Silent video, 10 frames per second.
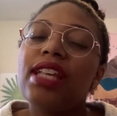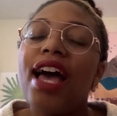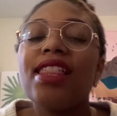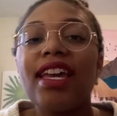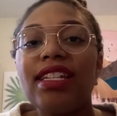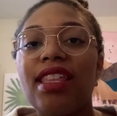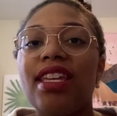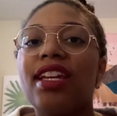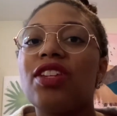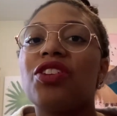I like to
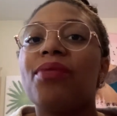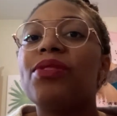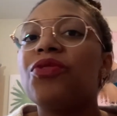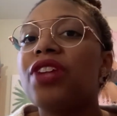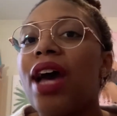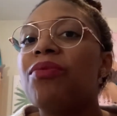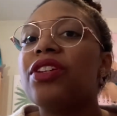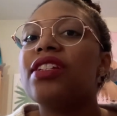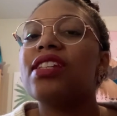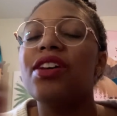think in terms of
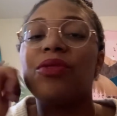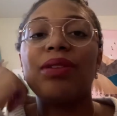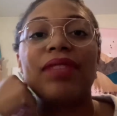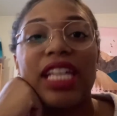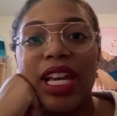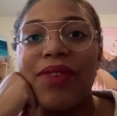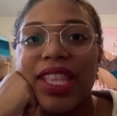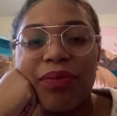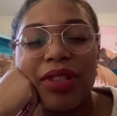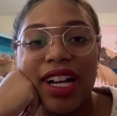chapters when I'm thinking about the
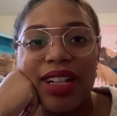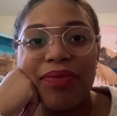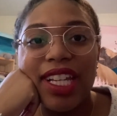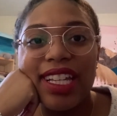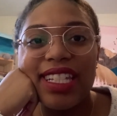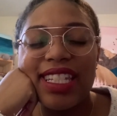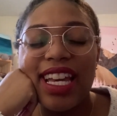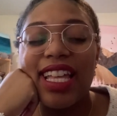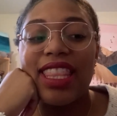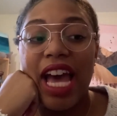plot because
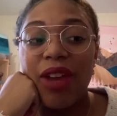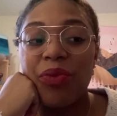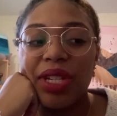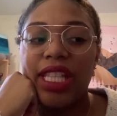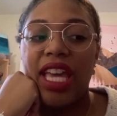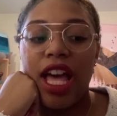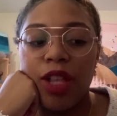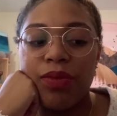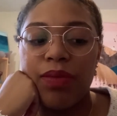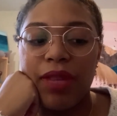that really
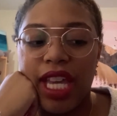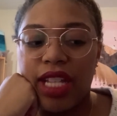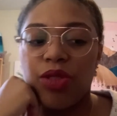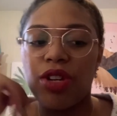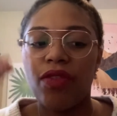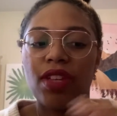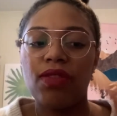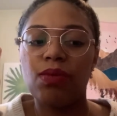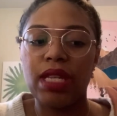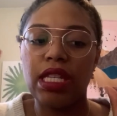helps me and sort of
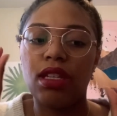gives me